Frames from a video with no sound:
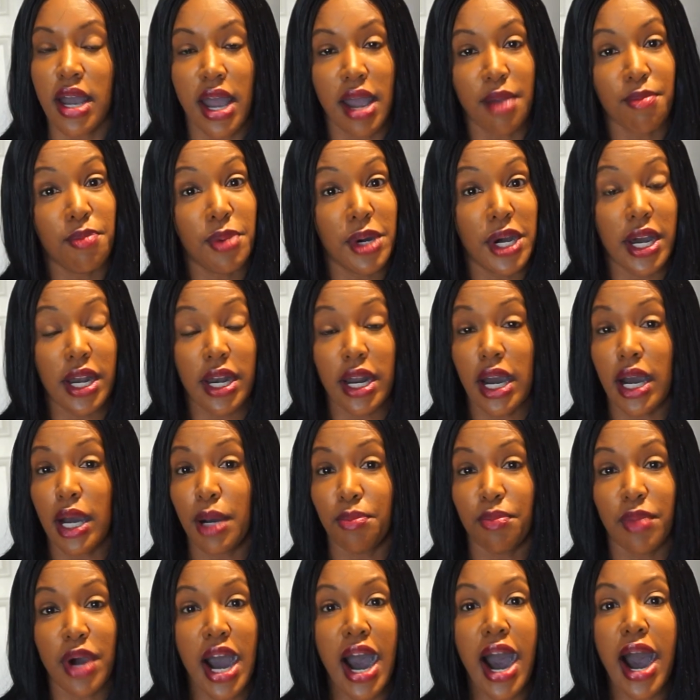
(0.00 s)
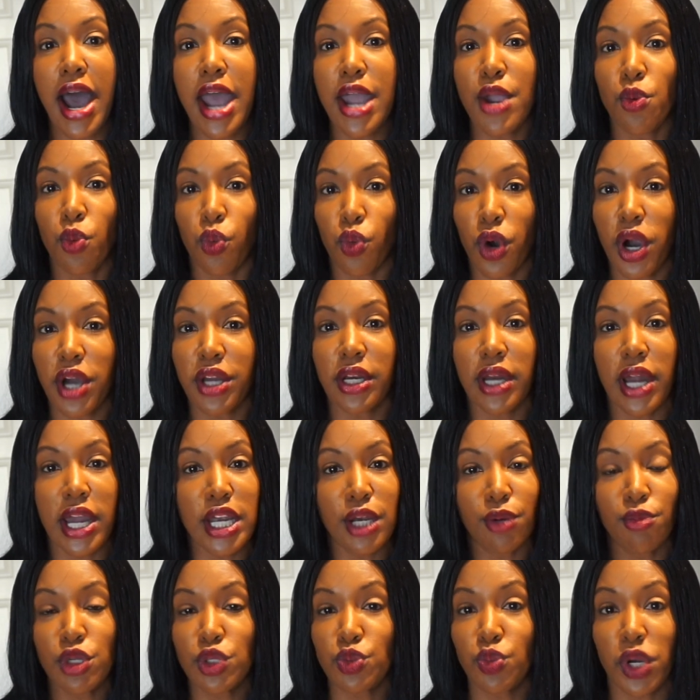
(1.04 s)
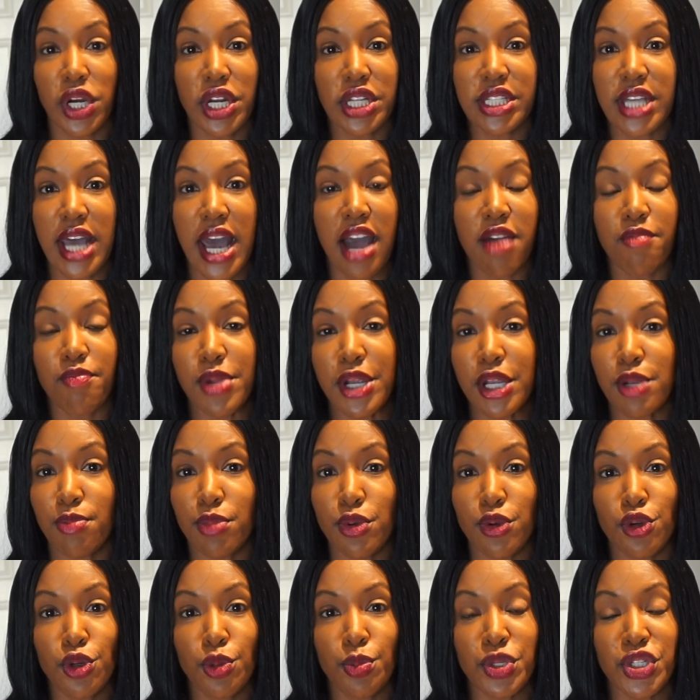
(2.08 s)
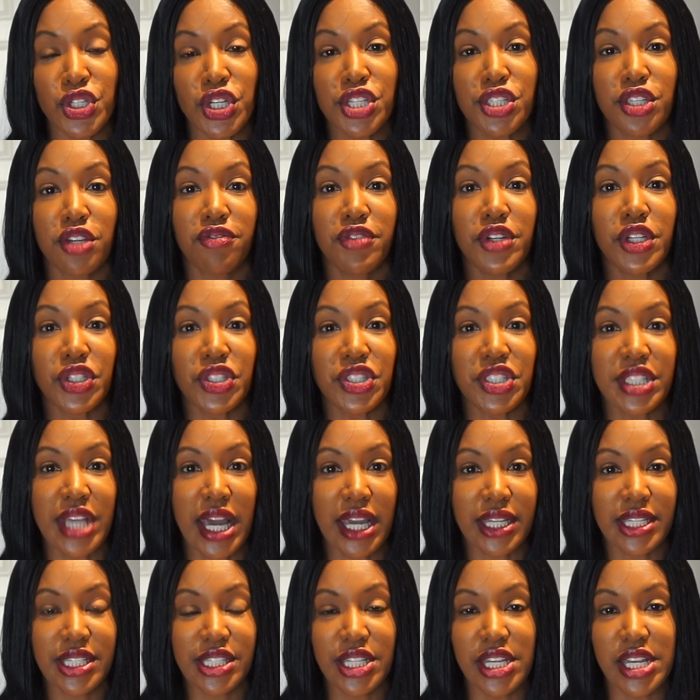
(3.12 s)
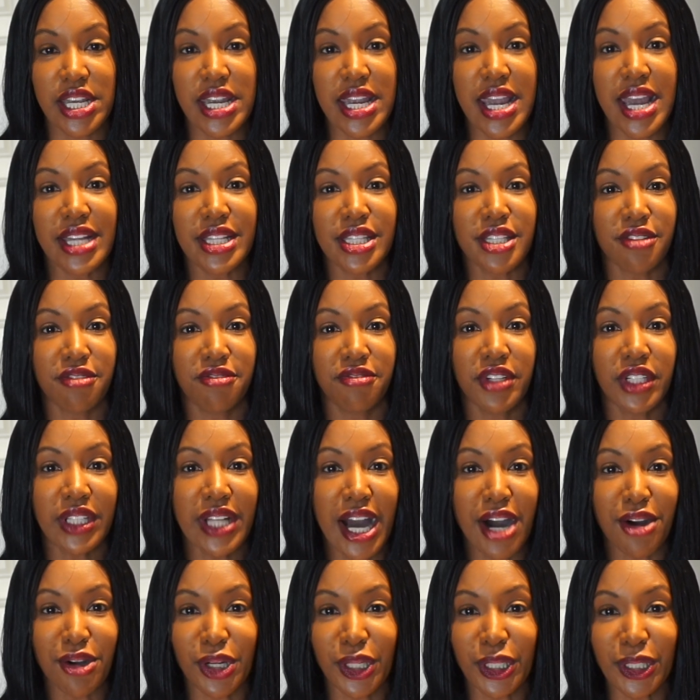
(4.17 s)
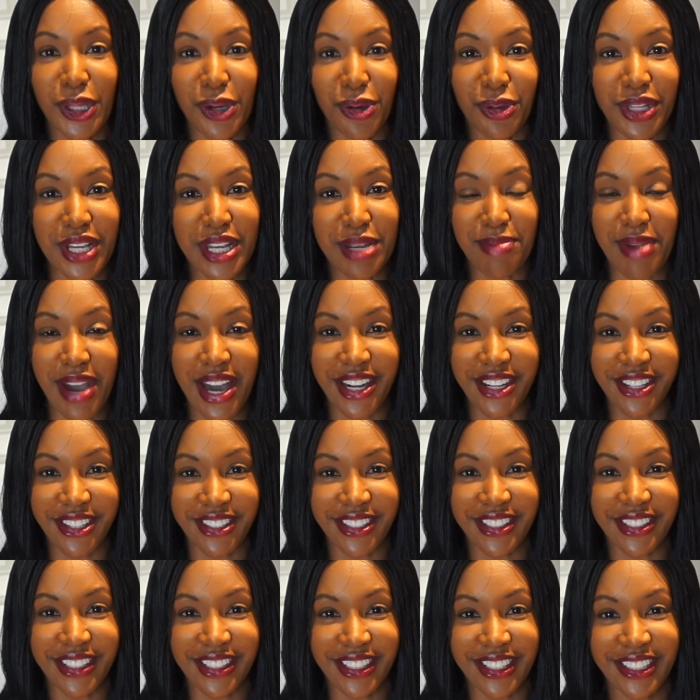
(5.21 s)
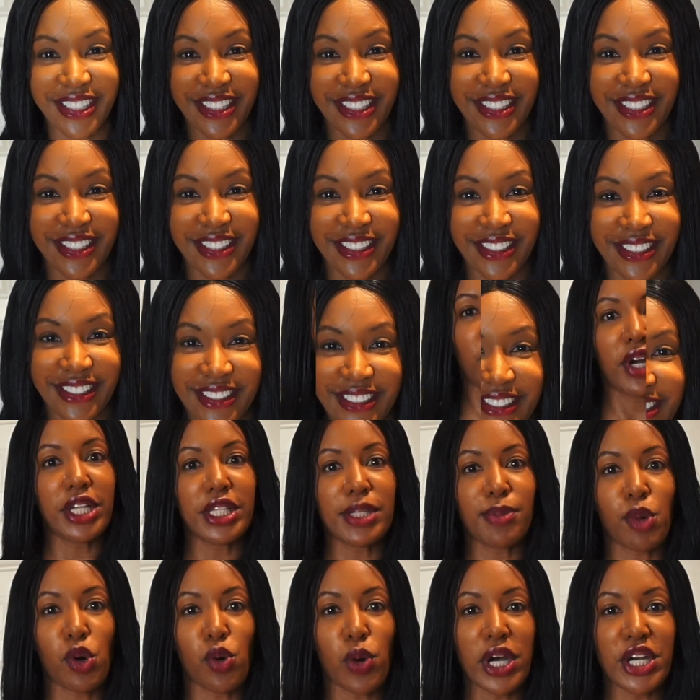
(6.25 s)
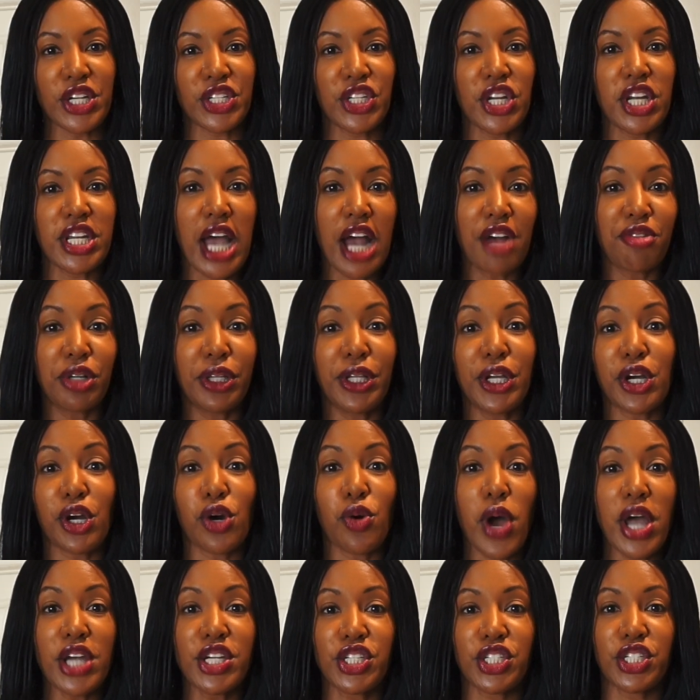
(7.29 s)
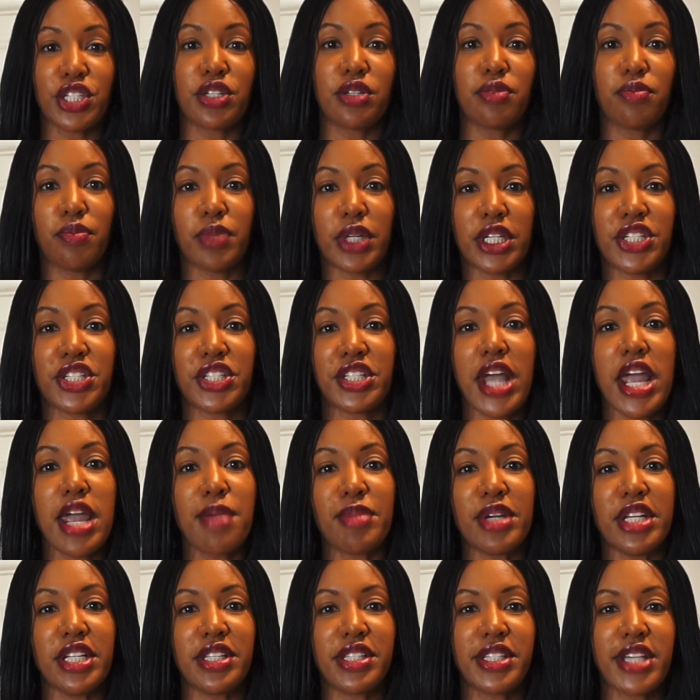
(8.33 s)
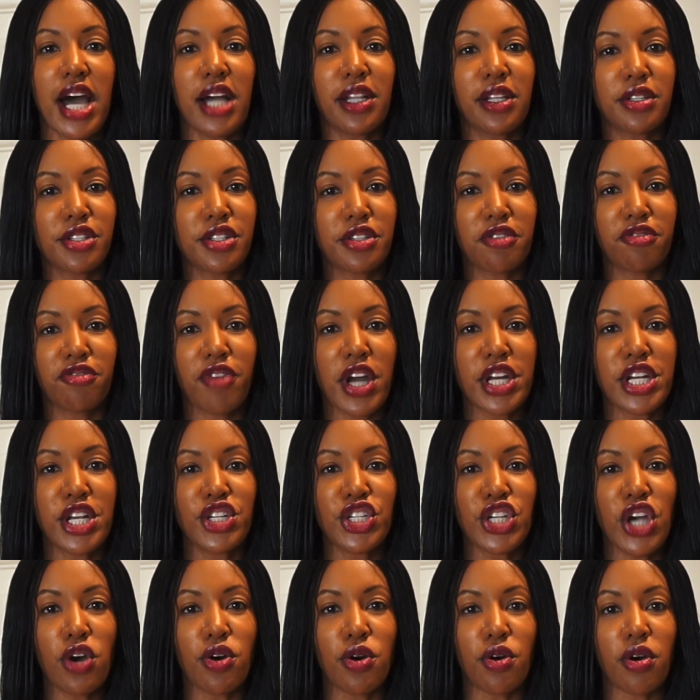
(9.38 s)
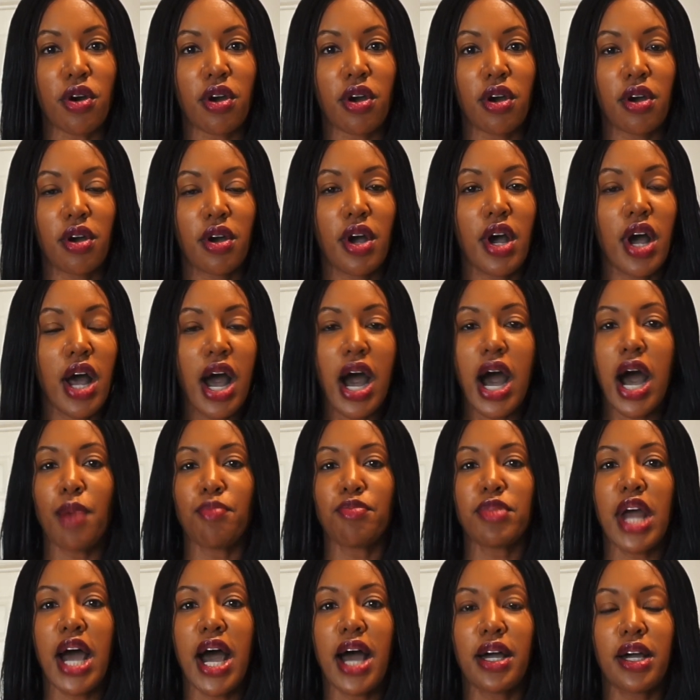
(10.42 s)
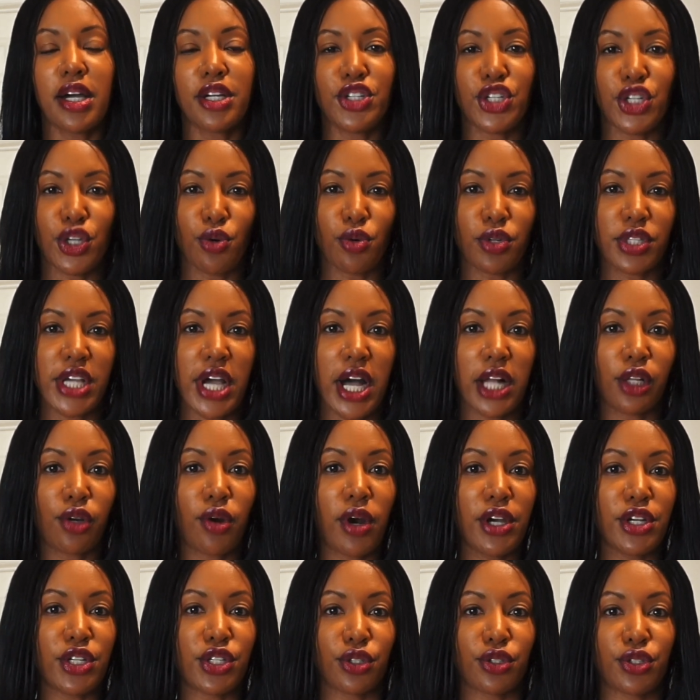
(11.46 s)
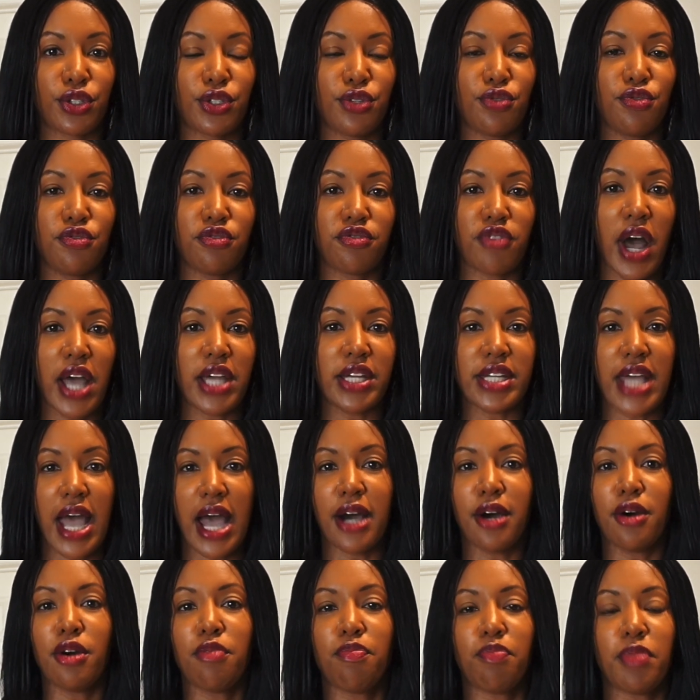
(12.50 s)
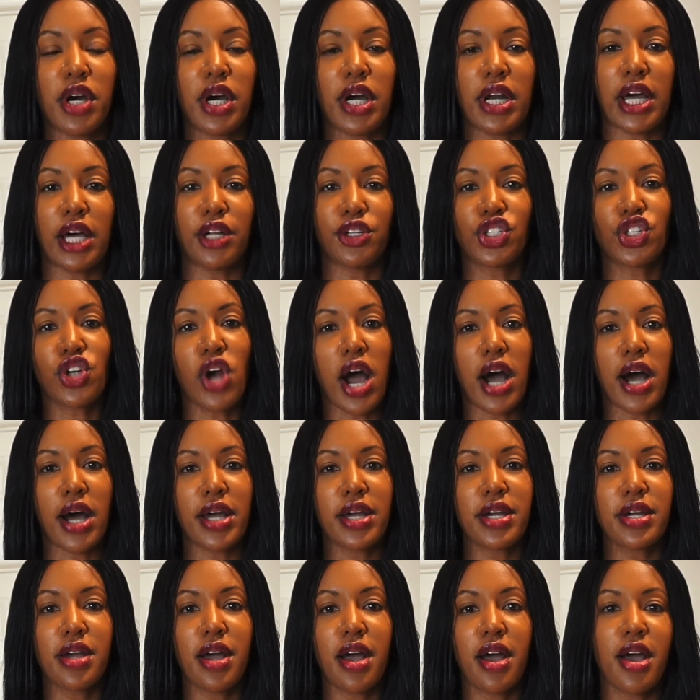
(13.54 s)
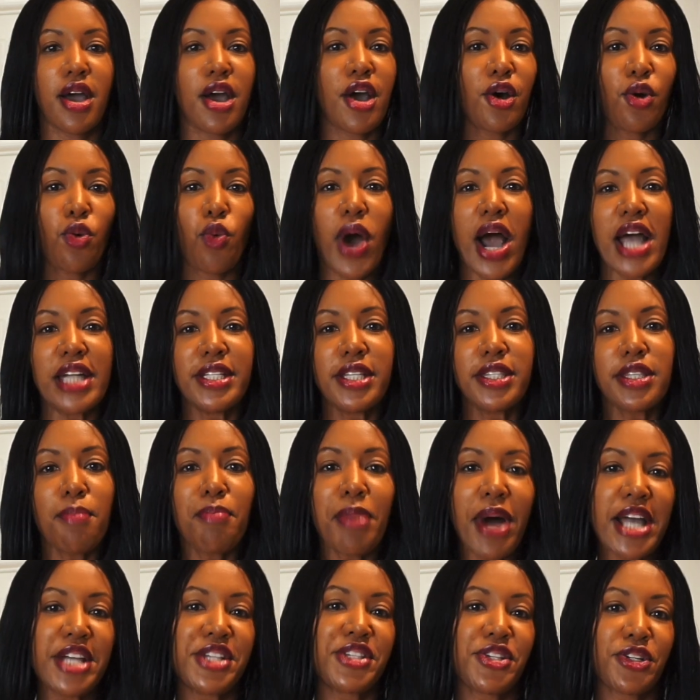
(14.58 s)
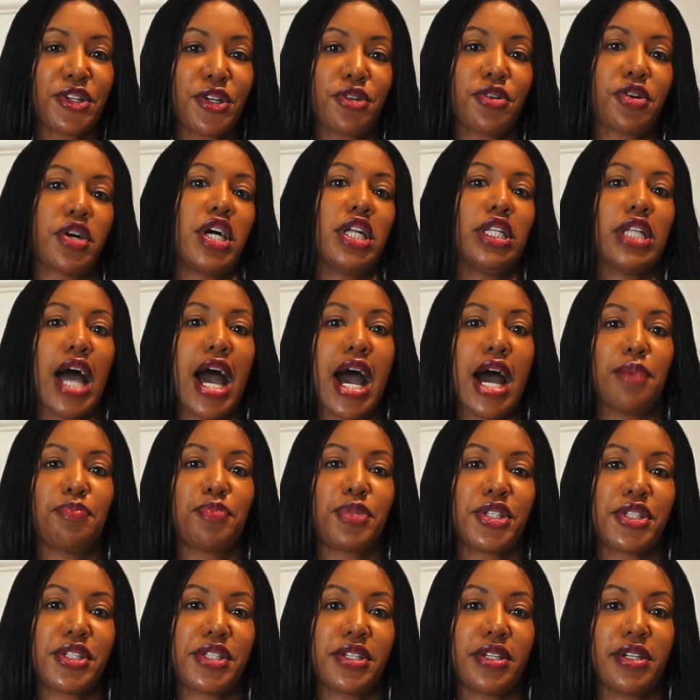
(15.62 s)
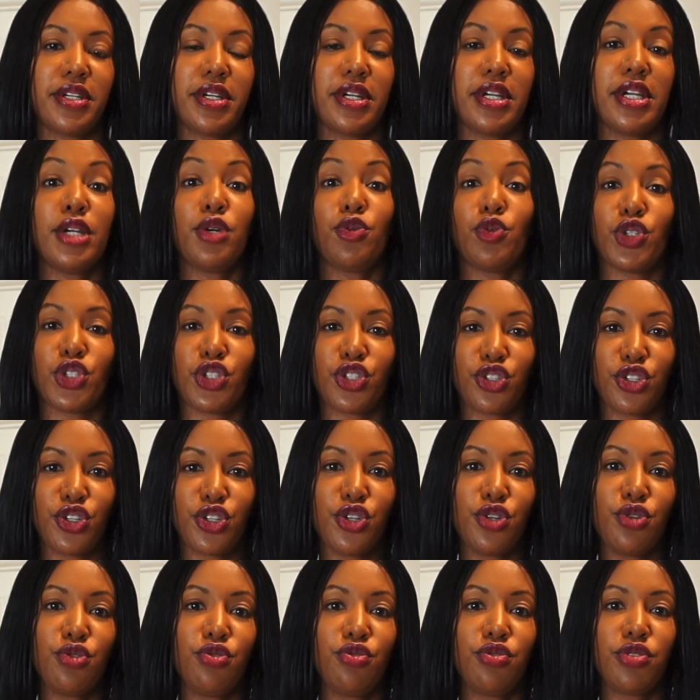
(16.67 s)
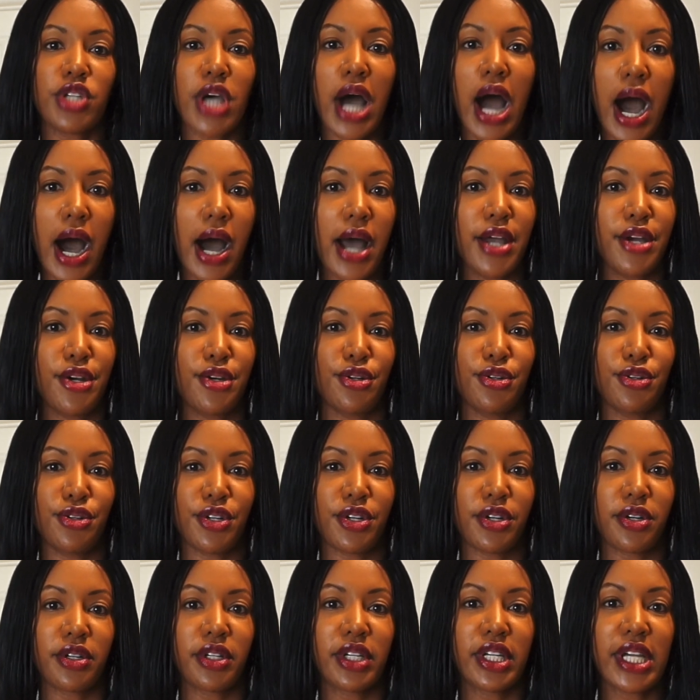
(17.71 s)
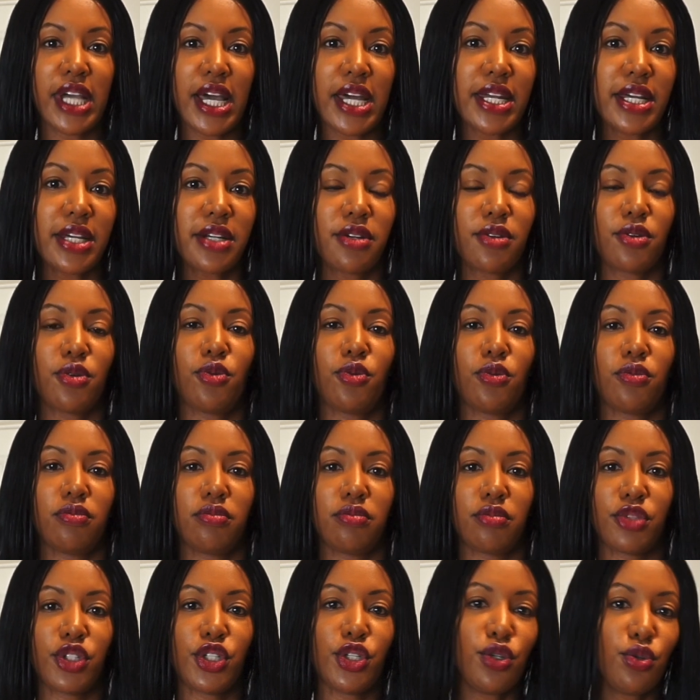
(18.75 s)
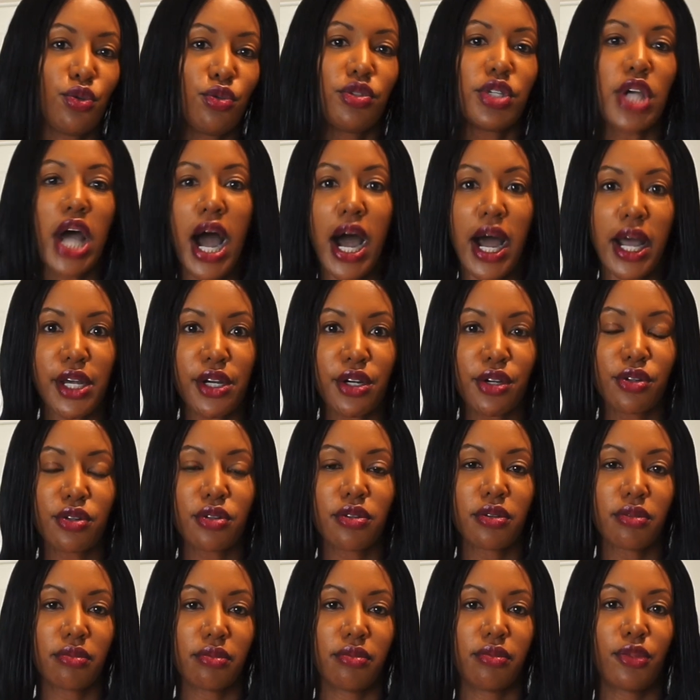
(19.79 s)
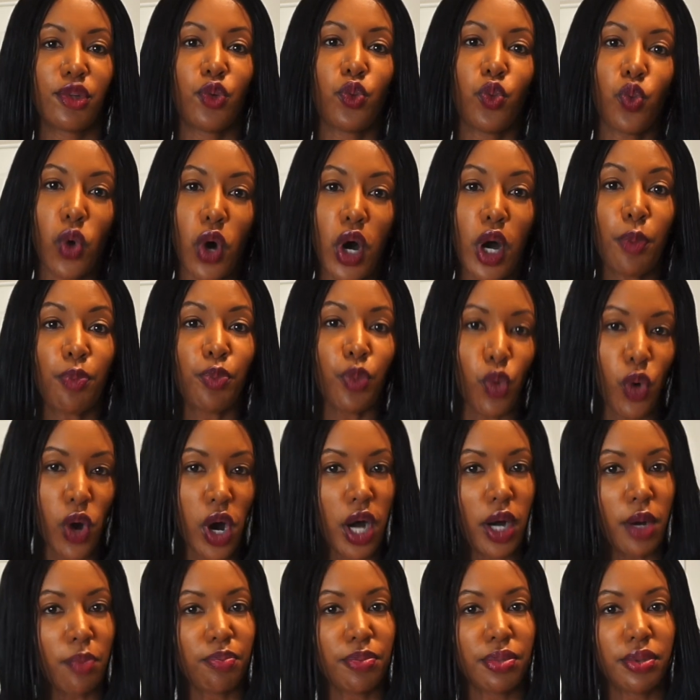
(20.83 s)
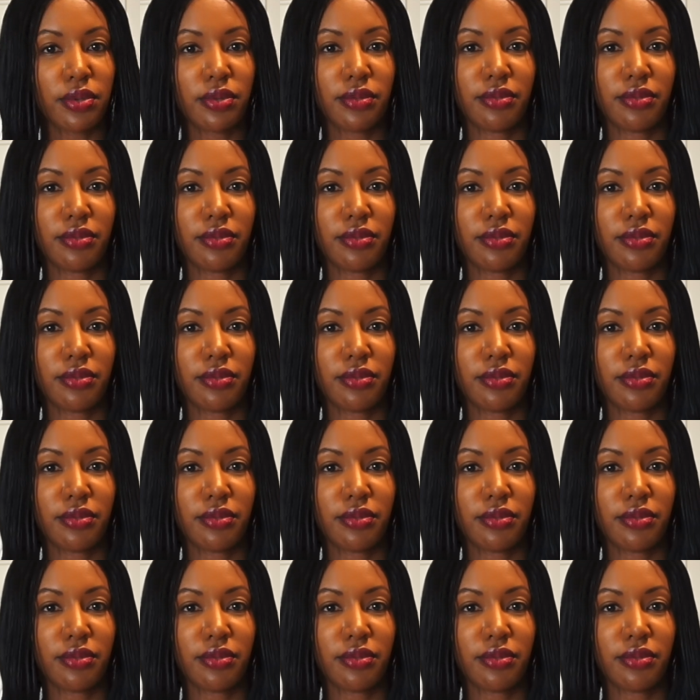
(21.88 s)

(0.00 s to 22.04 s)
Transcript: But I always wanted to have big boobs just to feel sexy and to fill out clothing better. This was a random question, not really a question, but a statement. Tell us a funny joke. I'm not a joke teller, as you'll soon find out, but I'll try. Why did the bicycle collapse? It was too tired. Get it? Too tired? Womp womp.